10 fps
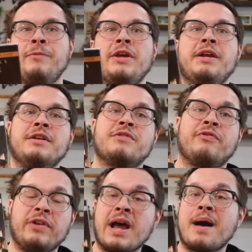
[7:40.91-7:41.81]
It is
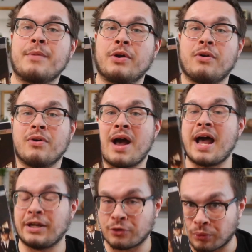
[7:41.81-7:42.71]
phenomenal.
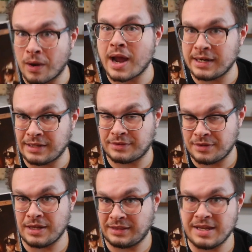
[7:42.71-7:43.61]
I cried
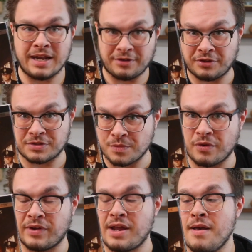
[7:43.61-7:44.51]
at the end of this
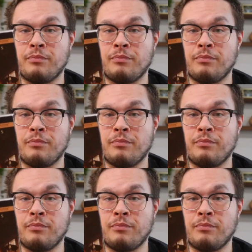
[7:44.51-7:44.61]
movie.